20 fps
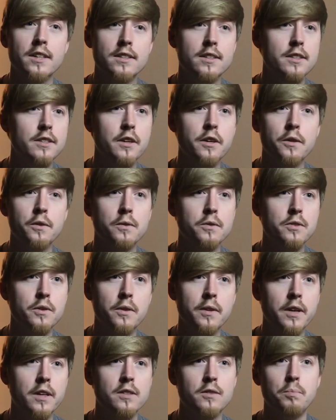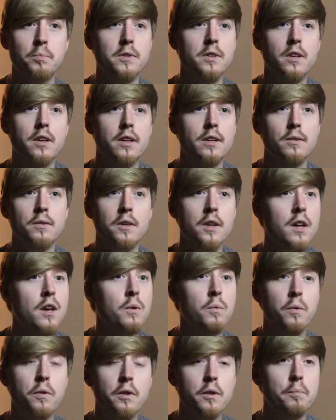You know, so that's been like
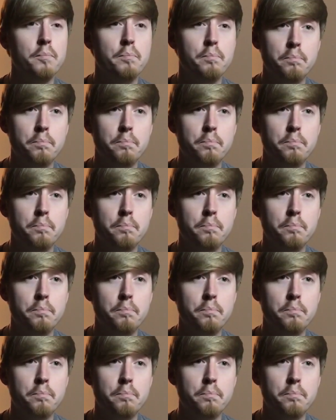one of the